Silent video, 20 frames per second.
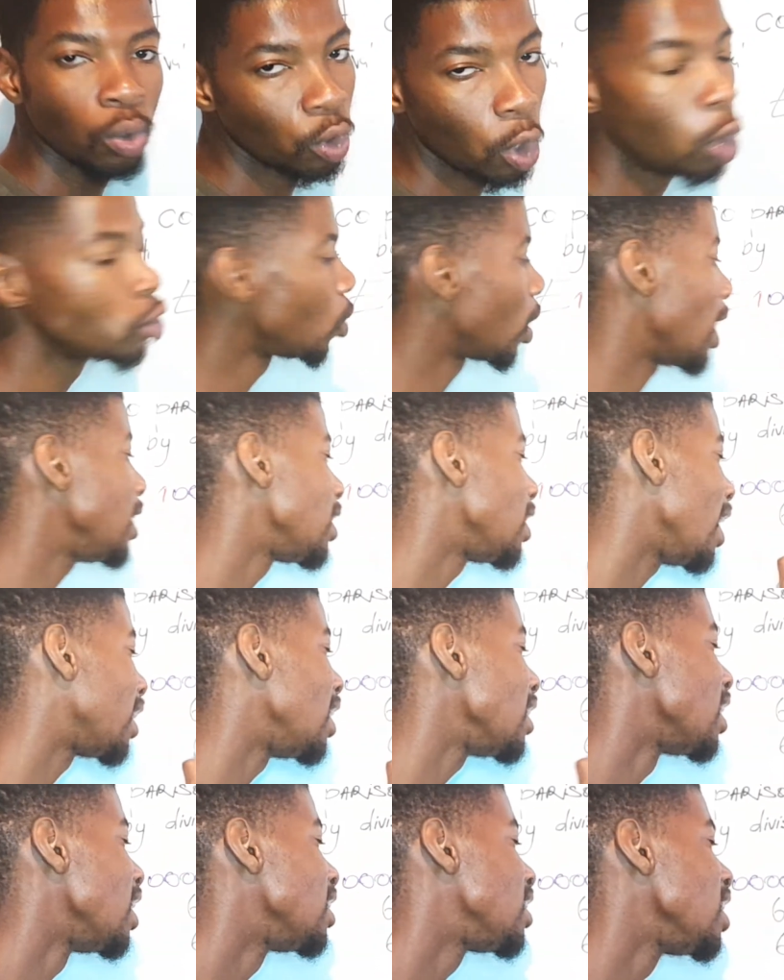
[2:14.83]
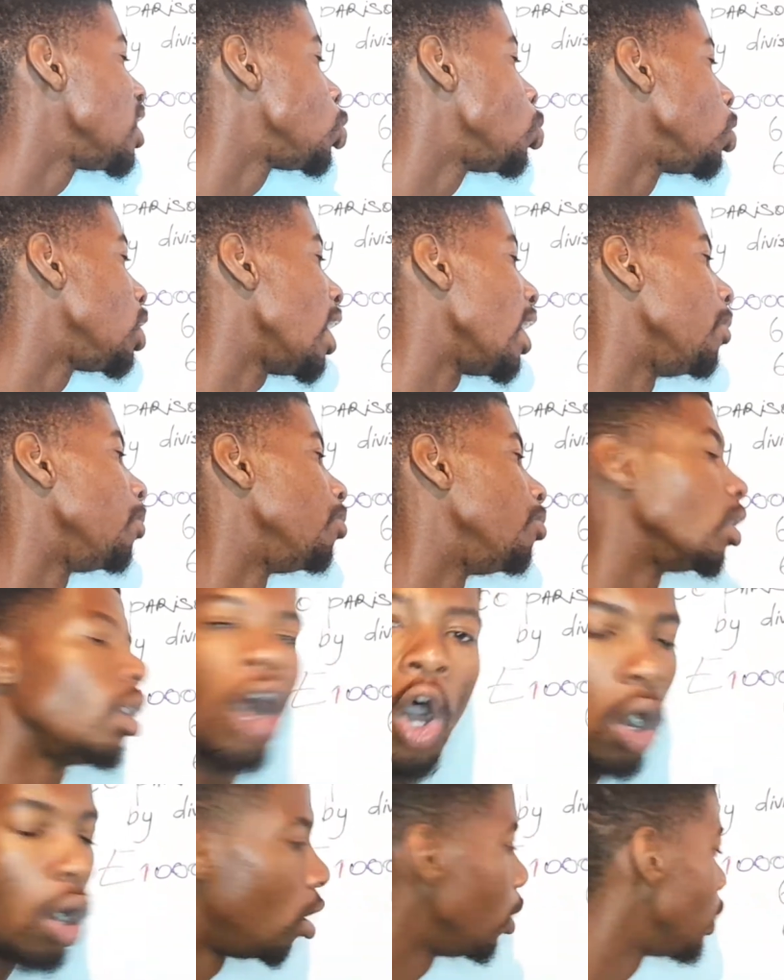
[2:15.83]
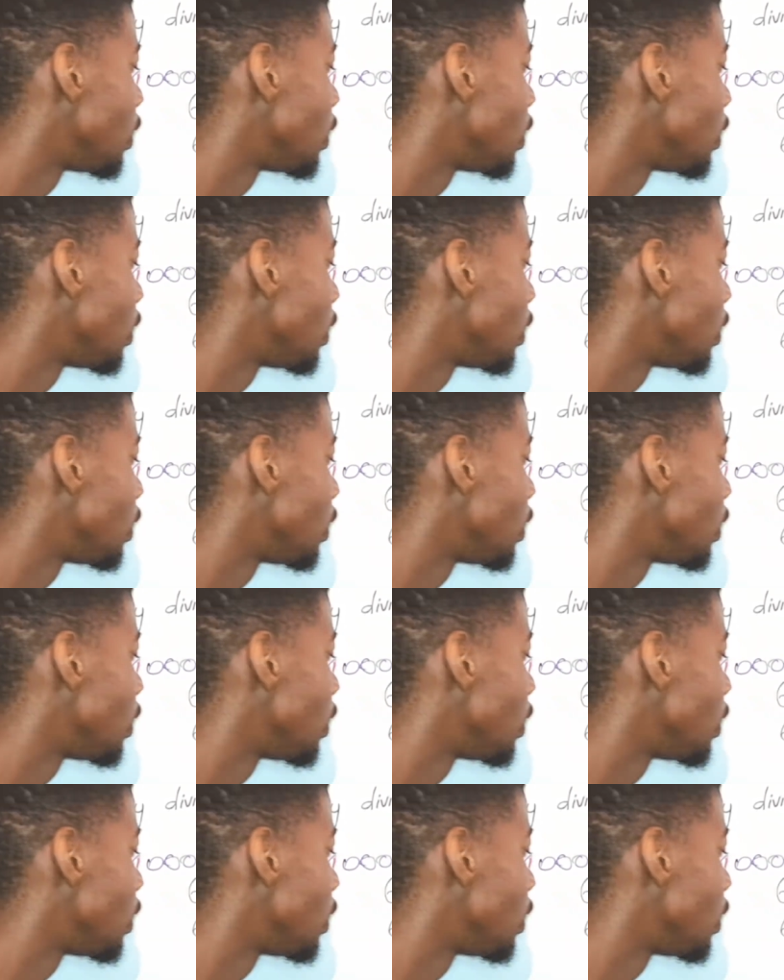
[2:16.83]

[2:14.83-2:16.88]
You could also write it like this, 6:3. Or